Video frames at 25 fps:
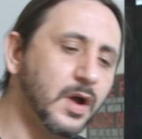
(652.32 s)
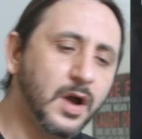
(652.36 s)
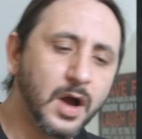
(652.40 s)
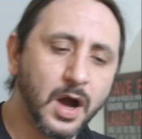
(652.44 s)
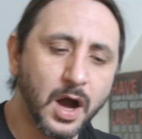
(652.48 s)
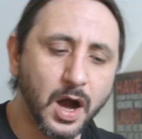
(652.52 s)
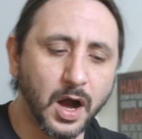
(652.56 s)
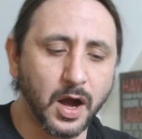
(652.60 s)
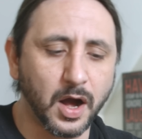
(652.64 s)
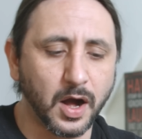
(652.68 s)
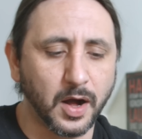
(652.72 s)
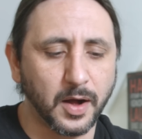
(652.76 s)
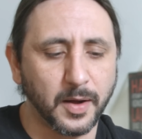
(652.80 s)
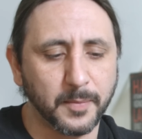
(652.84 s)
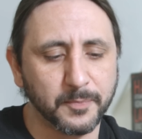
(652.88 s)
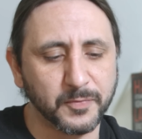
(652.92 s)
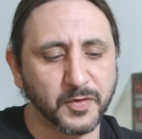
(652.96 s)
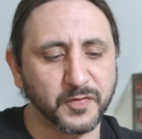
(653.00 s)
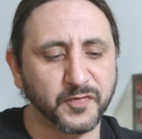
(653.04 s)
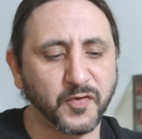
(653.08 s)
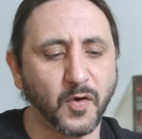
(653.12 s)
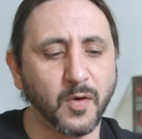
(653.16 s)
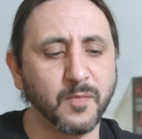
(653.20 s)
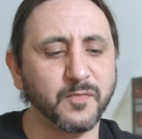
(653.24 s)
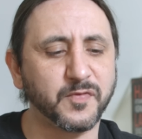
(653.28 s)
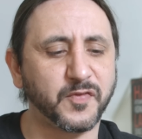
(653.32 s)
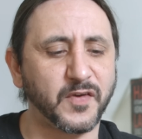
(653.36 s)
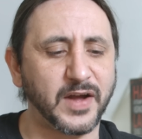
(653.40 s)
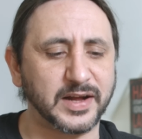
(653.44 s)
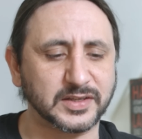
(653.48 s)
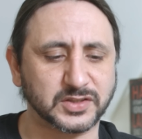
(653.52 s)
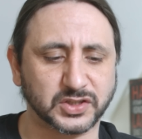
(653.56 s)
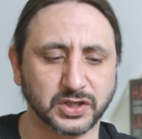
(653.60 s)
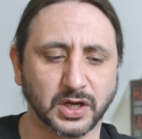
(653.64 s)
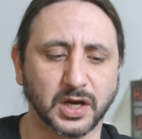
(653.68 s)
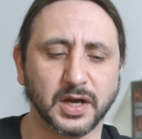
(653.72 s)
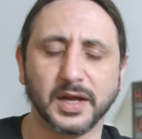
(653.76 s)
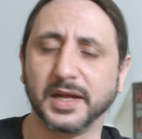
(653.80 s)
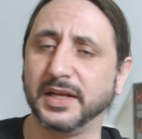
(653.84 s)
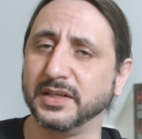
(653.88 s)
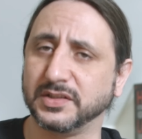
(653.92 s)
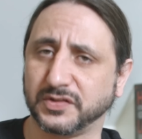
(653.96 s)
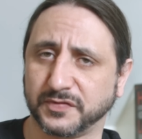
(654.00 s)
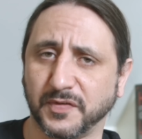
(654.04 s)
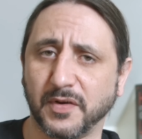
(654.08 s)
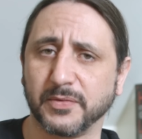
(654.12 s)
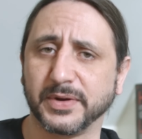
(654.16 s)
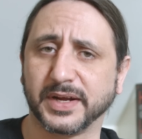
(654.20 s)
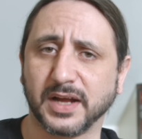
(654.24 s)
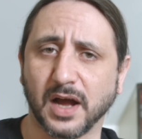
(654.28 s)
The form factor, it's
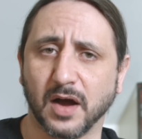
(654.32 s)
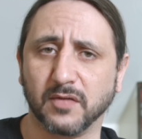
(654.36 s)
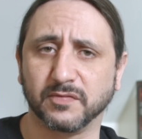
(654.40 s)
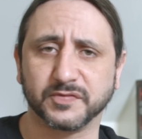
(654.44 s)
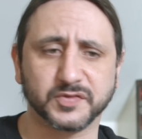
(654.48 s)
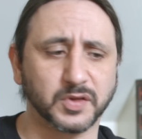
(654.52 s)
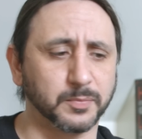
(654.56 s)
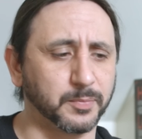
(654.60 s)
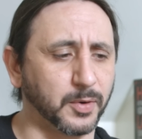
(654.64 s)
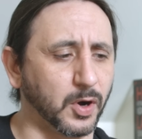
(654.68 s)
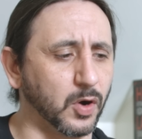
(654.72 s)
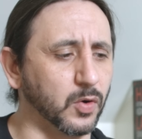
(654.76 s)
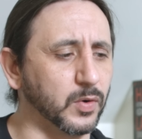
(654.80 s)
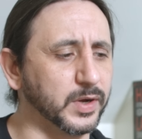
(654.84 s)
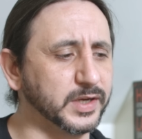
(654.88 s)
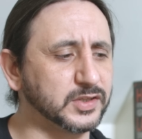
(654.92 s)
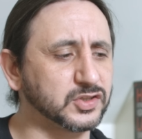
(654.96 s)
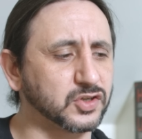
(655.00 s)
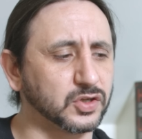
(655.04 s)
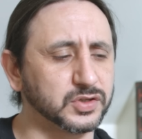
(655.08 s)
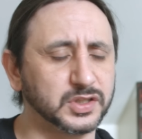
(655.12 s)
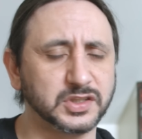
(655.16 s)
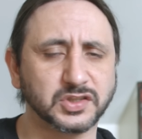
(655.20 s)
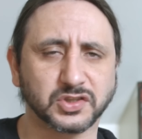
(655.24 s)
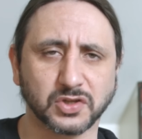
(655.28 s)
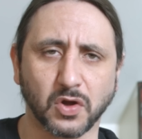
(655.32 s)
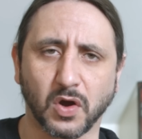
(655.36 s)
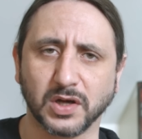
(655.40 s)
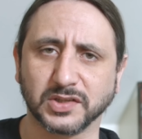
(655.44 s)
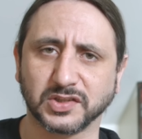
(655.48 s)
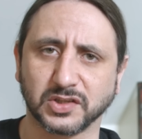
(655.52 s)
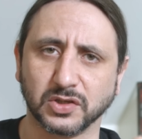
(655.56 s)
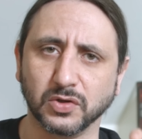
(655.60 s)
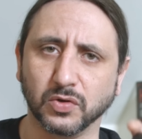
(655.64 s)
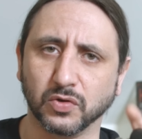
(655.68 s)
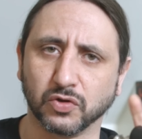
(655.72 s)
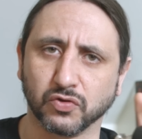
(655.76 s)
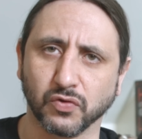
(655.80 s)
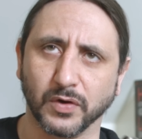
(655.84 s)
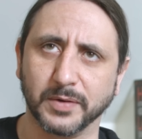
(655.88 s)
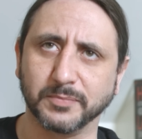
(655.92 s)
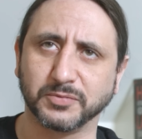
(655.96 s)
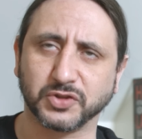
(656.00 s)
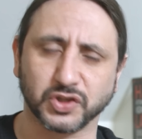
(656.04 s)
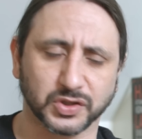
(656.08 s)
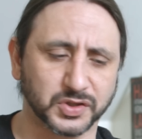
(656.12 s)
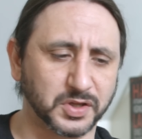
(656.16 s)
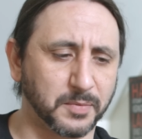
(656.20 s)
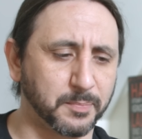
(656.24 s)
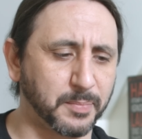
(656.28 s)
very comfortable. It's got these nice little
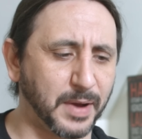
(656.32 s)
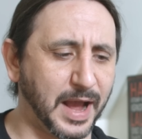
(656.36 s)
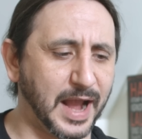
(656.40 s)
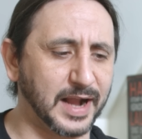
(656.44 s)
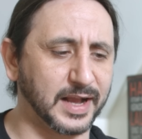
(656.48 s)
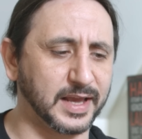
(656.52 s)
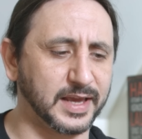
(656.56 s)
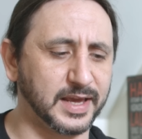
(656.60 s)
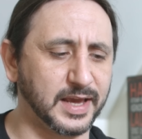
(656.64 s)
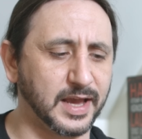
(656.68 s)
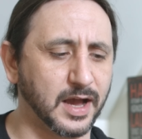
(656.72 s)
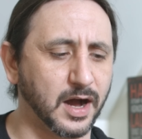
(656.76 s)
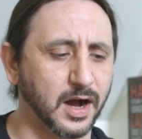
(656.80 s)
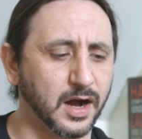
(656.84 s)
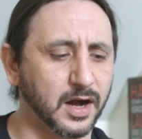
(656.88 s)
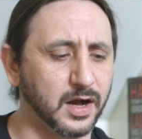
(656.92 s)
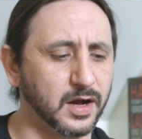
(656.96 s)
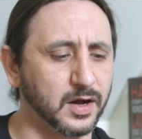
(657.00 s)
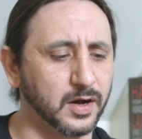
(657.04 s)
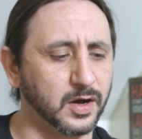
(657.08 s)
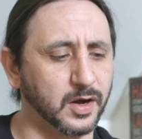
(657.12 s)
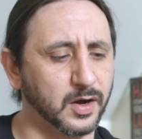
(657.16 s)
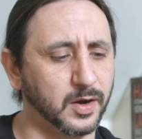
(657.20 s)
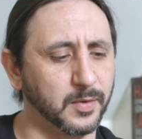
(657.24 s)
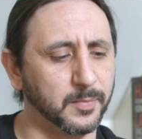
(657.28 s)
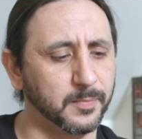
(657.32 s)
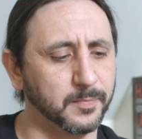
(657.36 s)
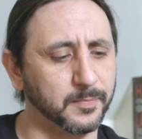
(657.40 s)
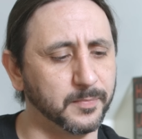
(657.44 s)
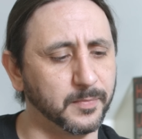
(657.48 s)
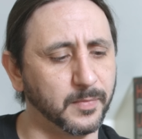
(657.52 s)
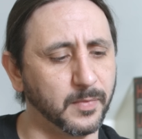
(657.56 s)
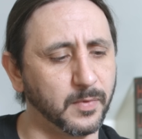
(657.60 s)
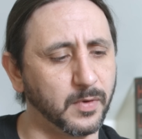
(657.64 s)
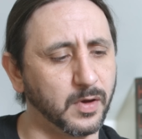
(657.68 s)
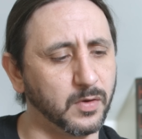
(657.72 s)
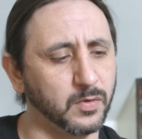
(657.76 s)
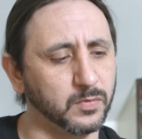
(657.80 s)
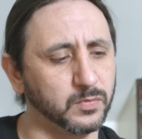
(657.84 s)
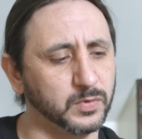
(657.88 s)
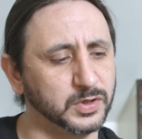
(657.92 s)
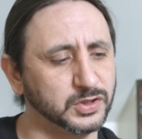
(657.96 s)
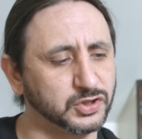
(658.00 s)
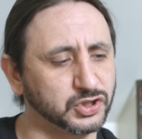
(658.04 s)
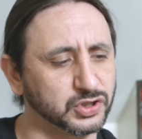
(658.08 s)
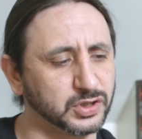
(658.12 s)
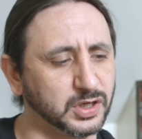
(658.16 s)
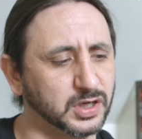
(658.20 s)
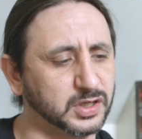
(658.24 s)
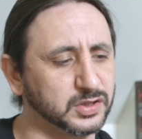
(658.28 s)
grips on the back here,
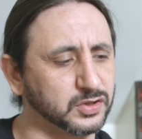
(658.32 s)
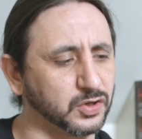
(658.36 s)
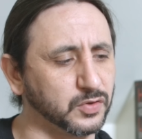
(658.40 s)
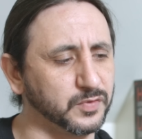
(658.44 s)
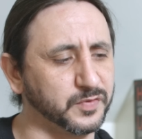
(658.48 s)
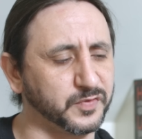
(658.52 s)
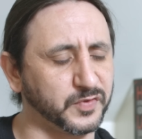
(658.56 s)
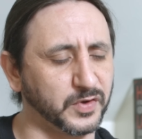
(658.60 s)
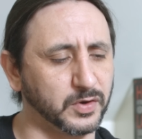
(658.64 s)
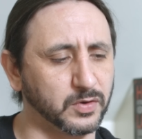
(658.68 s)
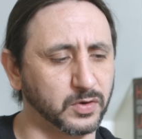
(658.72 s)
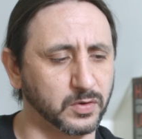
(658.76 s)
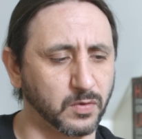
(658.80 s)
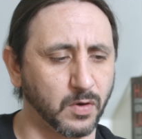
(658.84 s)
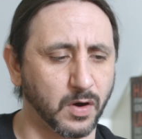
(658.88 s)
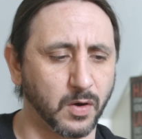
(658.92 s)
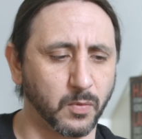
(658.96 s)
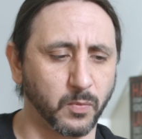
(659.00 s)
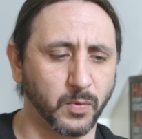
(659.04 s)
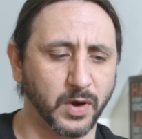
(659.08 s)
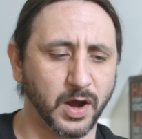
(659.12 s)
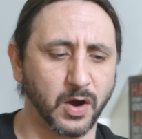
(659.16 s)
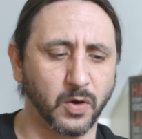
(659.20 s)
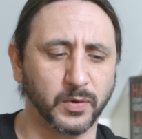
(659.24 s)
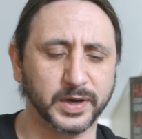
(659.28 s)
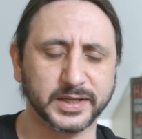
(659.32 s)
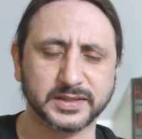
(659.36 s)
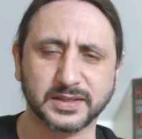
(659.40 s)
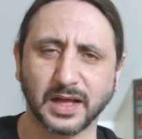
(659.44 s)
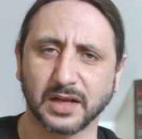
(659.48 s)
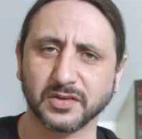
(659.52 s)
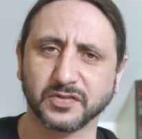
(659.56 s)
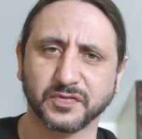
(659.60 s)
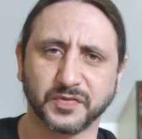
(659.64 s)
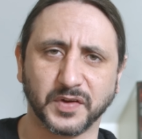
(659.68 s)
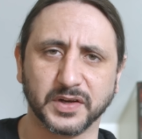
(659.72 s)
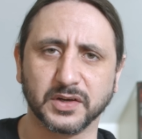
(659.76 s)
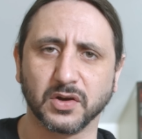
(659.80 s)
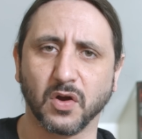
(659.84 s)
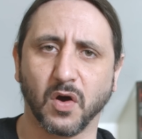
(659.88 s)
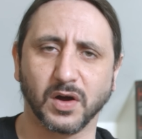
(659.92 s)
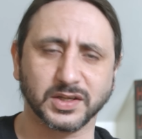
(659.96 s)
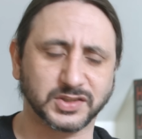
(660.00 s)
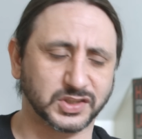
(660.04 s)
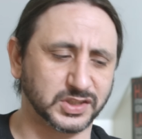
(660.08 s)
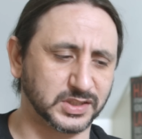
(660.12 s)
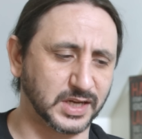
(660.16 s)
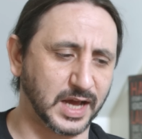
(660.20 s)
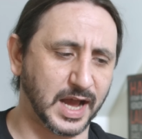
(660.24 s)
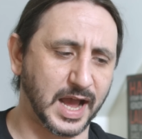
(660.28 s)
which do fit quite well. It does fit
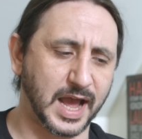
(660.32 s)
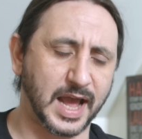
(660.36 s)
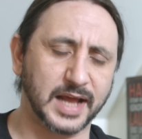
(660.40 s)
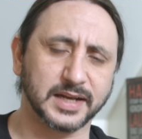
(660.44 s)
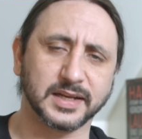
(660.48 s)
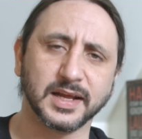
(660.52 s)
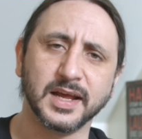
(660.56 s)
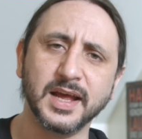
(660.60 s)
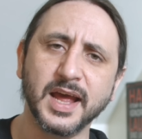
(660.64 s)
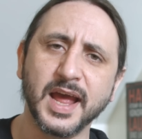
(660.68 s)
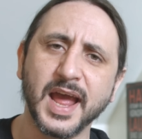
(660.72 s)
nice in the hand.